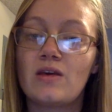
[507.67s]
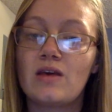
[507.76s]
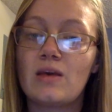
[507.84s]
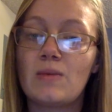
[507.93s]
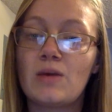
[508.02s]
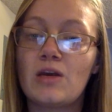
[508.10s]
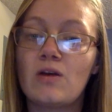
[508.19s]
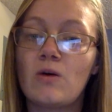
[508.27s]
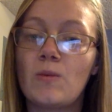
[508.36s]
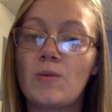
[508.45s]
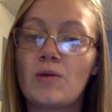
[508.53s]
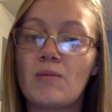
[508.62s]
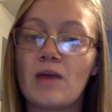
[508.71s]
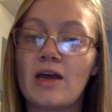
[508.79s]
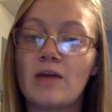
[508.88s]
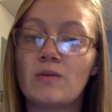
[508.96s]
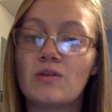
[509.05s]
Keeping an open
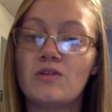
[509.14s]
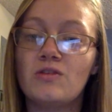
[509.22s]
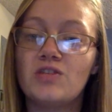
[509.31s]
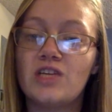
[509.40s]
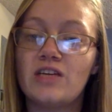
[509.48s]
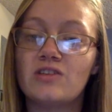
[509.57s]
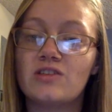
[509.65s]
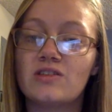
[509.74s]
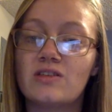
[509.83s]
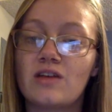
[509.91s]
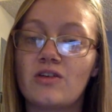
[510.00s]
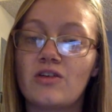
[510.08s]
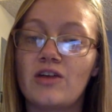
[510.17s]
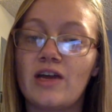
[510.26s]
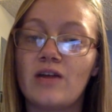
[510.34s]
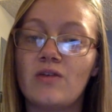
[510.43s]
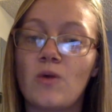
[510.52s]
mind with new changes can
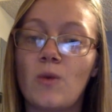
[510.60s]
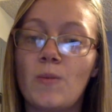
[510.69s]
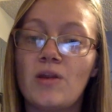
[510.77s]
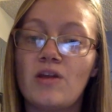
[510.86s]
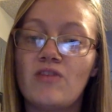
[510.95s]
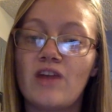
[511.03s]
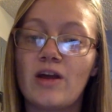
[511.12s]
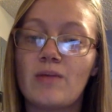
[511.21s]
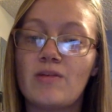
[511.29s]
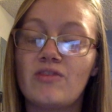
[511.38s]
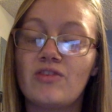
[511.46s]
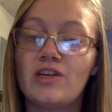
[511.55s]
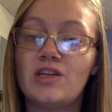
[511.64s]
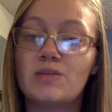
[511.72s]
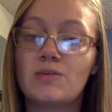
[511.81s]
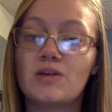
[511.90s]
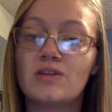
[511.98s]
create an open environment for
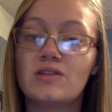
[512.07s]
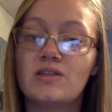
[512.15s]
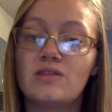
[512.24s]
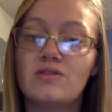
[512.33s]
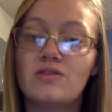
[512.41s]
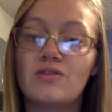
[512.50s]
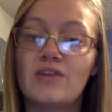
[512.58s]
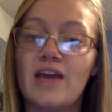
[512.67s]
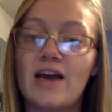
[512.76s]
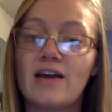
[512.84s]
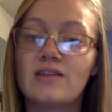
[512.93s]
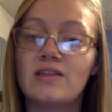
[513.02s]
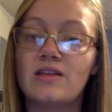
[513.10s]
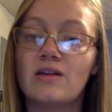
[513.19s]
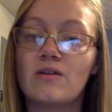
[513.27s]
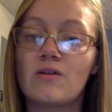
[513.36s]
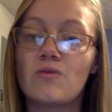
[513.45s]
each person to react in
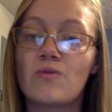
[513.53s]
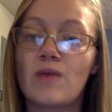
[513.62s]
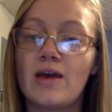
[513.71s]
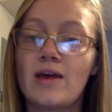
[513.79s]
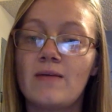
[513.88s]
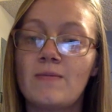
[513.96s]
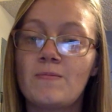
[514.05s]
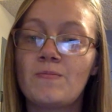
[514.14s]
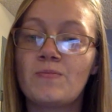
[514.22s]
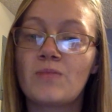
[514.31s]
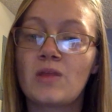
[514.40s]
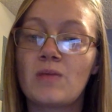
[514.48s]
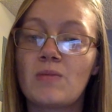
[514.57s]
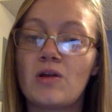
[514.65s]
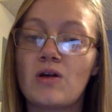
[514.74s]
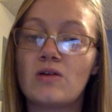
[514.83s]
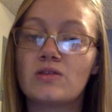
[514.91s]
their own way,
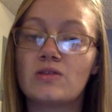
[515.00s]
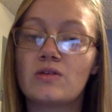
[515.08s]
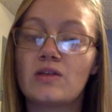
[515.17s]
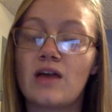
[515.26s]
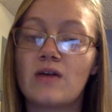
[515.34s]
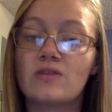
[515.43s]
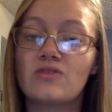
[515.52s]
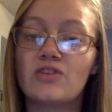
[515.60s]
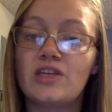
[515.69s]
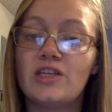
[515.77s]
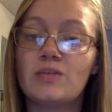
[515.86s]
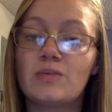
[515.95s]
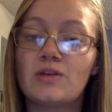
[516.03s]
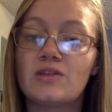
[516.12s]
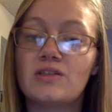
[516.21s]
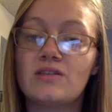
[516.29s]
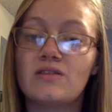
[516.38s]
but also allows for each
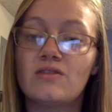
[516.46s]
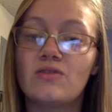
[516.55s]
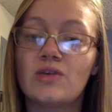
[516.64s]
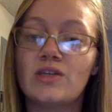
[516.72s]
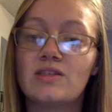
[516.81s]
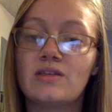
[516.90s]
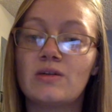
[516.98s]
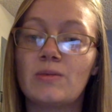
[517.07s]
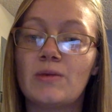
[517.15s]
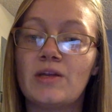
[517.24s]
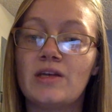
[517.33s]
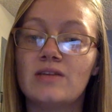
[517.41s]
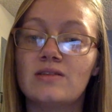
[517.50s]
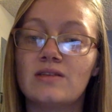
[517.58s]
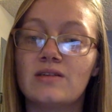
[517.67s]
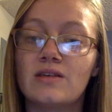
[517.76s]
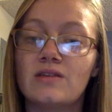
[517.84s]
person to voice their opinions
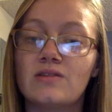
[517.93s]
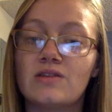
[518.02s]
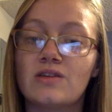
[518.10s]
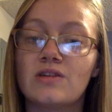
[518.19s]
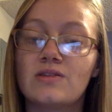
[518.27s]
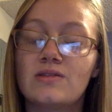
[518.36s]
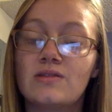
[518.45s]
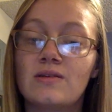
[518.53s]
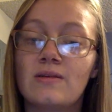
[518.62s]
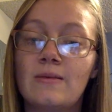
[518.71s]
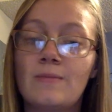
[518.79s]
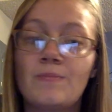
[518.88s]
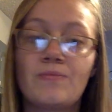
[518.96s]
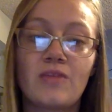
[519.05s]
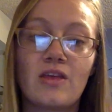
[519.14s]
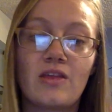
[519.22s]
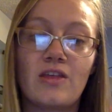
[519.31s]
and concerns.
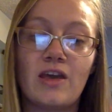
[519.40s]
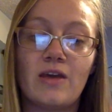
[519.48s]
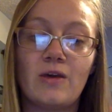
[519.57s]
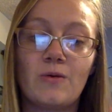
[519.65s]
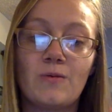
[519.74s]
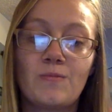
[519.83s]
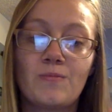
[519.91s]
Thank you.